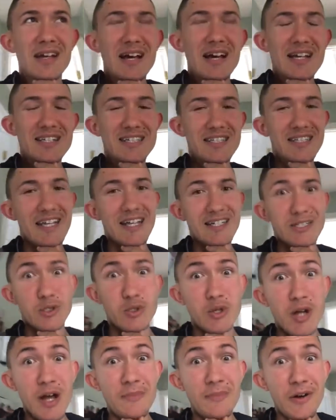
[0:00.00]
And she likes
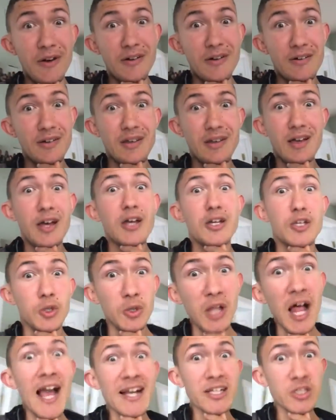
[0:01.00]
drama.
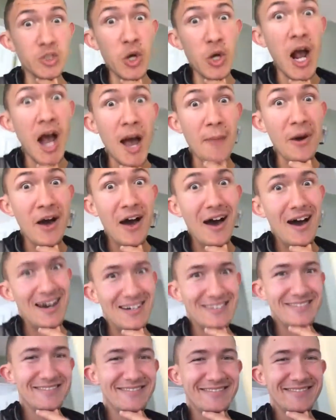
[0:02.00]
You like drama!